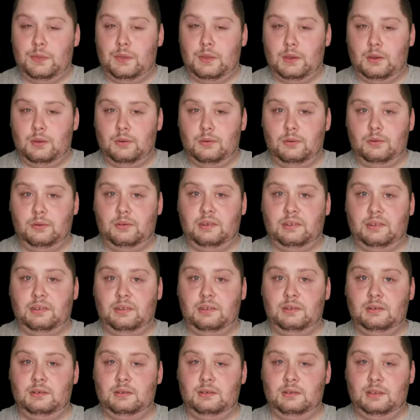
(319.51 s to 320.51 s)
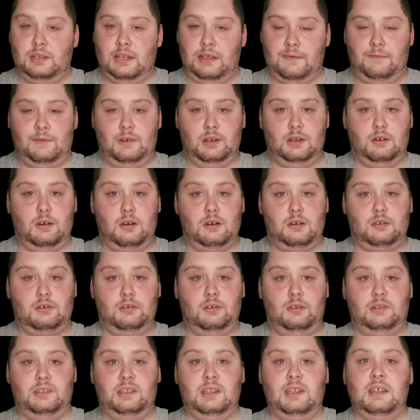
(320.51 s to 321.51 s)
those definite
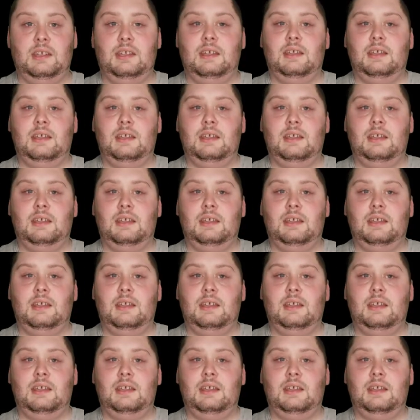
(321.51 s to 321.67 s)
articles